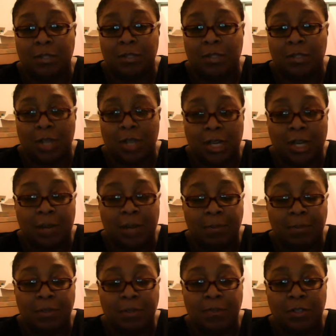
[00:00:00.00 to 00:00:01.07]
a
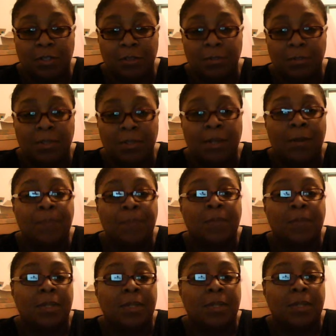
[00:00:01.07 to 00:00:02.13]
couple of dupes,
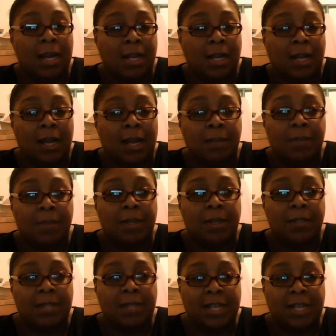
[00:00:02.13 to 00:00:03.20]
not a lot,
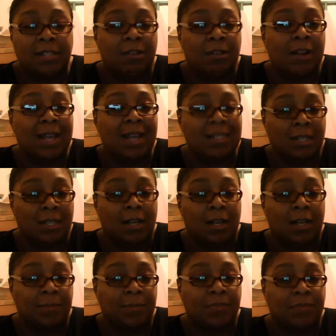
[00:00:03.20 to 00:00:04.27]
but Daystar has a
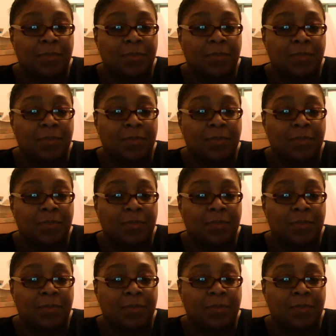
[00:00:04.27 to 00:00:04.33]
lot.